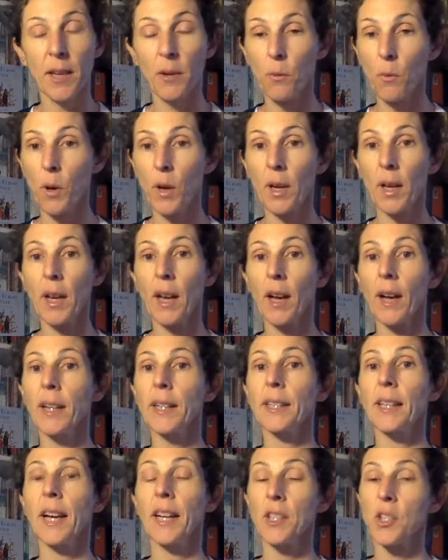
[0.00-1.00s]
in one
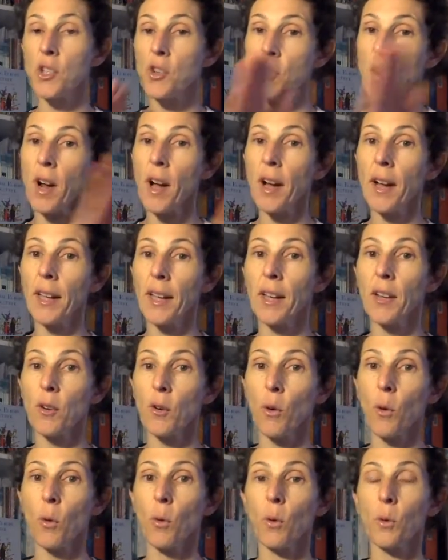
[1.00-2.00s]
line and try and
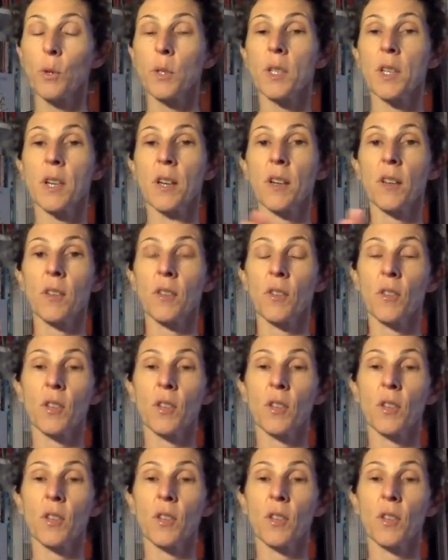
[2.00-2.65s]
order